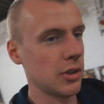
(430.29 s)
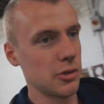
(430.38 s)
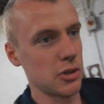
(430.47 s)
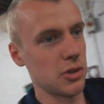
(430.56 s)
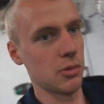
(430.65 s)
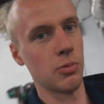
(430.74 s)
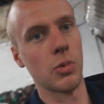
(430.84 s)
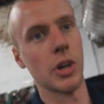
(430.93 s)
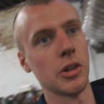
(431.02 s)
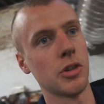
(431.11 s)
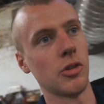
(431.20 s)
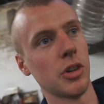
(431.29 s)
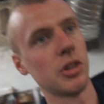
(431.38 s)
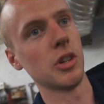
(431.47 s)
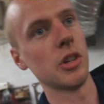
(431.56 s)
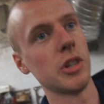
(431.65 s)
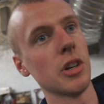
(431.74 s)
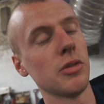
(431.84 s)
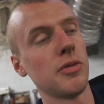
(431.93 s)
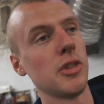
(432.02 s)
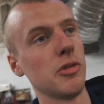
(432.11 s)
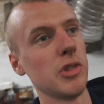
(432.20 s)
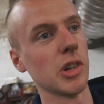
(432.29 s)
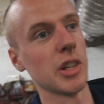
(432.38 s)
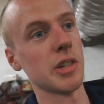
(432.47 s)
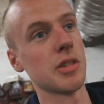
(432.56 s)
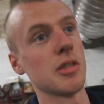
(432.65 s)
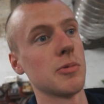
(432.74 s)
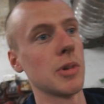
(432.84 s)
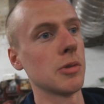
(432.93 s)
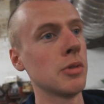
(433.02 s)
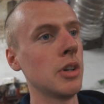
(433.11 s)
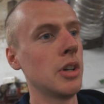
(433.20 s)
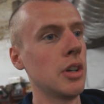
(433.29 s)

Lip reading: and just a wire to run to the rear for the rear lights as well.